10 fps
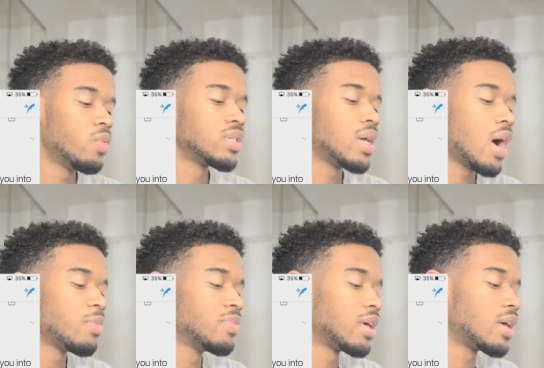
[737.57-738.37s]
What was the
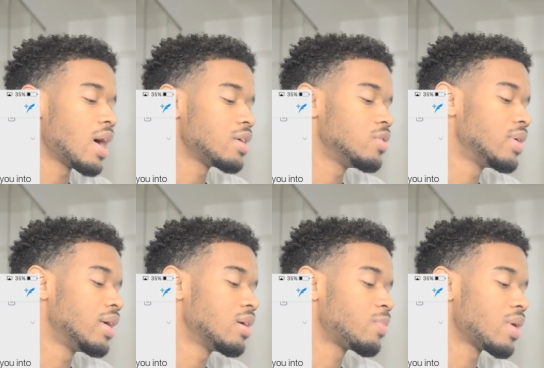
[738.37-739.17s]
album that got you
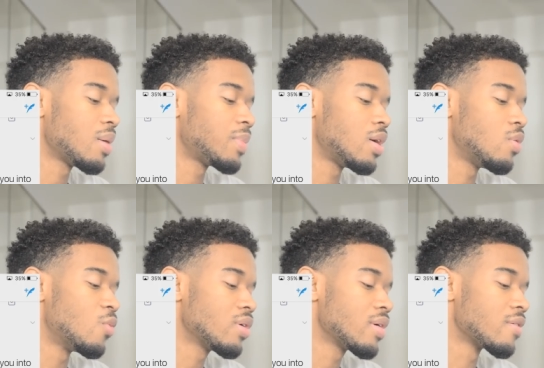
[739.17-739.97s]
into hip hop,
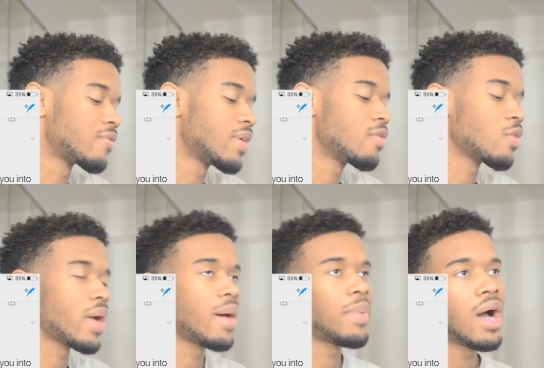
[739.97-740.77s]
and what are your favorite
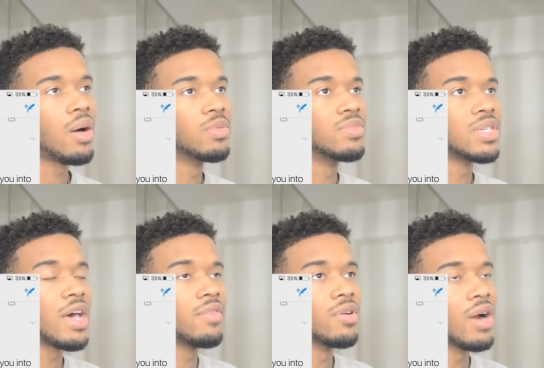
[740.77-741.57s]
rap albums
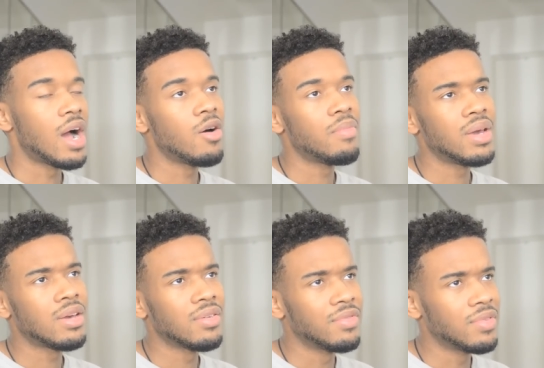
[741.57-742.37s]
ever? I'll
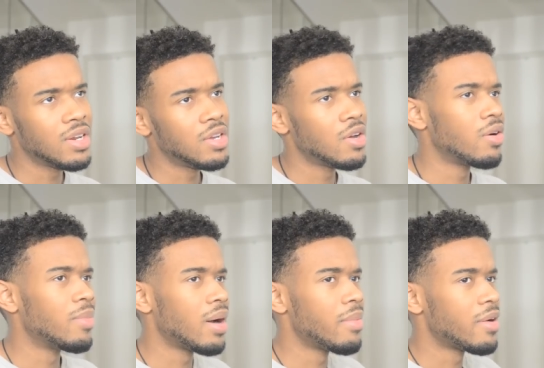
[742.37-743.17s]
make a video
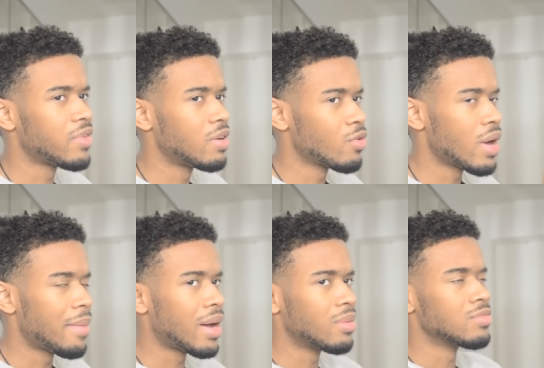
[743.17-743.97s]
about my favorite
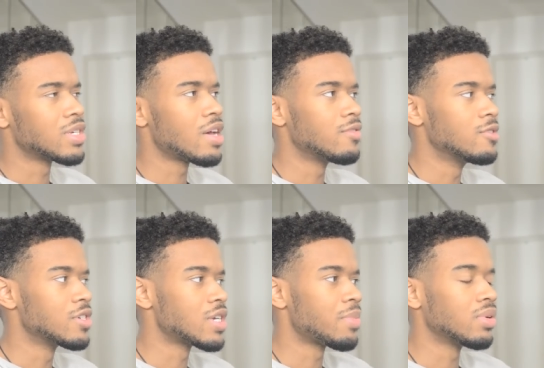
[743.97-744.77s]
rap albums
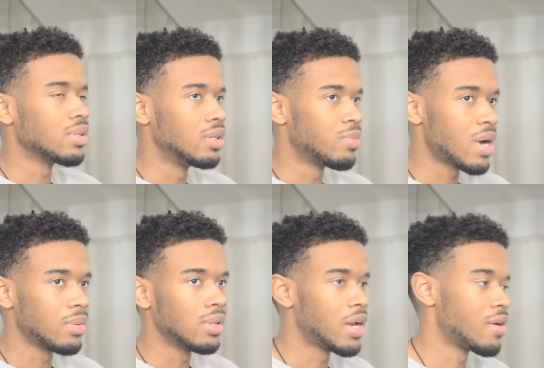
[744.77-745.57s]
ever separately,
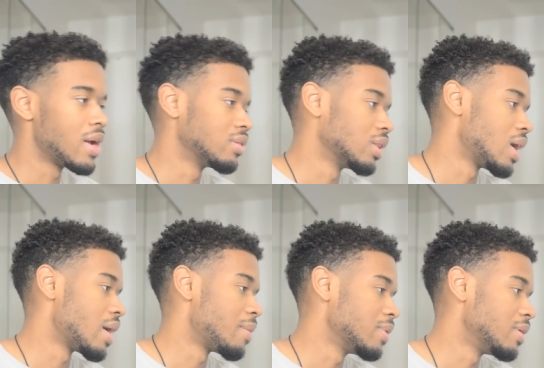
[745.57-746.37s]
probably later down the
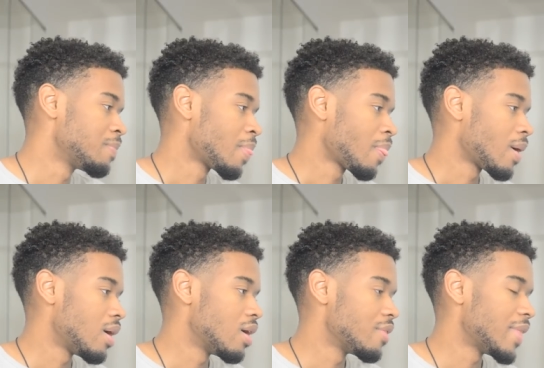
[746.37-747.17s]
line. But
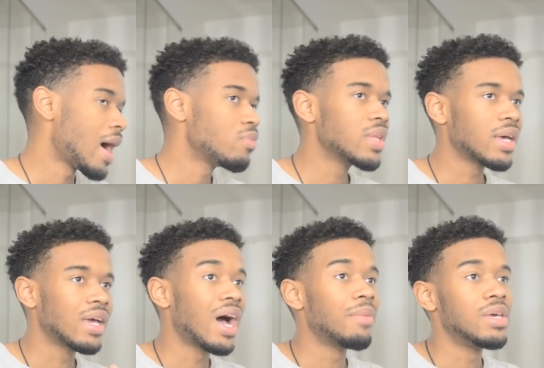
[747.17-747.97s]
uh, the album
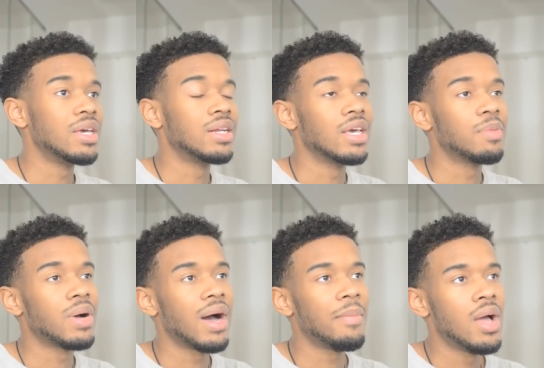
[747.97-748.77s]
that got me into
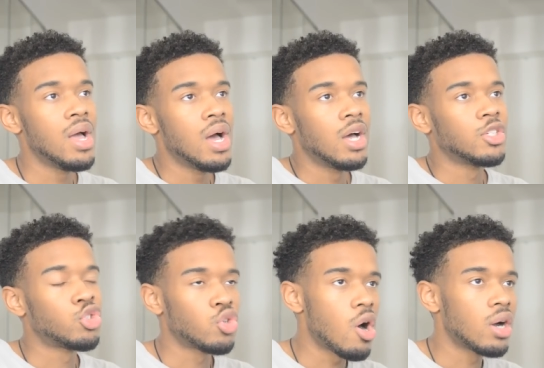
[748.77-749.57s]
hip hop
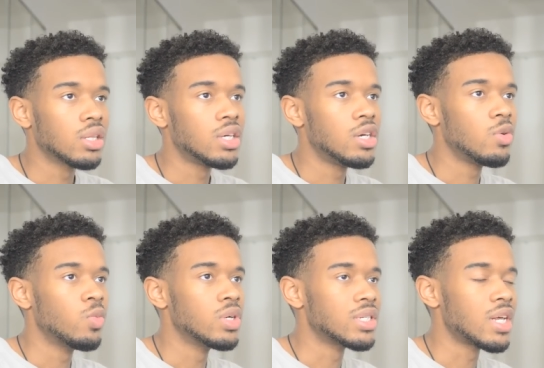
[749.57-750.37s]
strongly
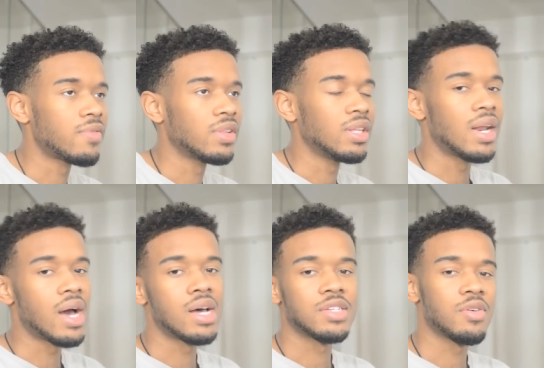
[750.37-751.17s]
was definitely
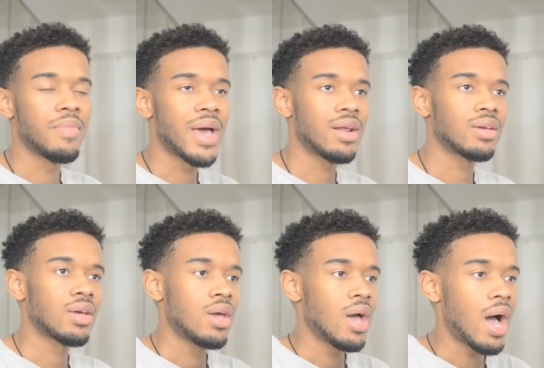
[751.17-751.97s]
Nas Illmatic.